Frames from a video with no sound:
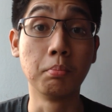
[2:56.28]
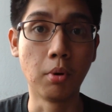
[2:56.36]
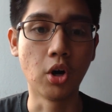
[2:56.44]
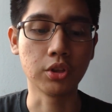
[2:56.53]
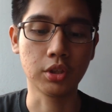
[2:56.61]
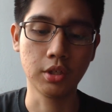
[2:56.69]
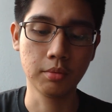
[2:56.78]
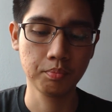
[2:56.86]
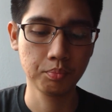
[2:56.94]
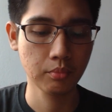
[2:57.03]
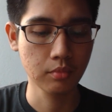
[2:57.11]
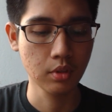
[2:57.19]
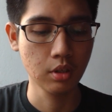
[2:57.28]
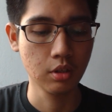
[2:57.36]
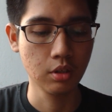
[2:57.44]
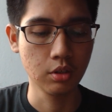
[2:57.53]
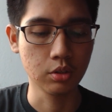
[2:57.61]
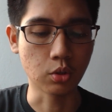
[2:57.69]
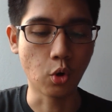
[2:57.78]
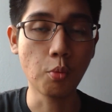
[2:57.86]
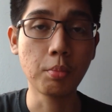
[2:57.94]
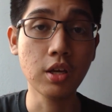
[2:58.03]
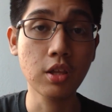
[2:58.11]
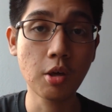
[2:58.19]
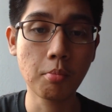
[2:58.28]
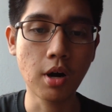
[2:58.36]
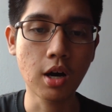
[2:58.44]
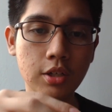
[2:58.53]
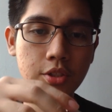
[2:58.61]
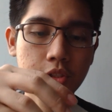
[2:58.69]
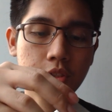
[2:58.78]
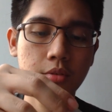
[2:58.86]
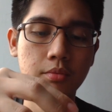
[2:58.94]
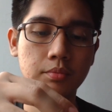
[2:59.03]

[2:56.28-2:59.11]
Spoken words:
bought. So opening the box.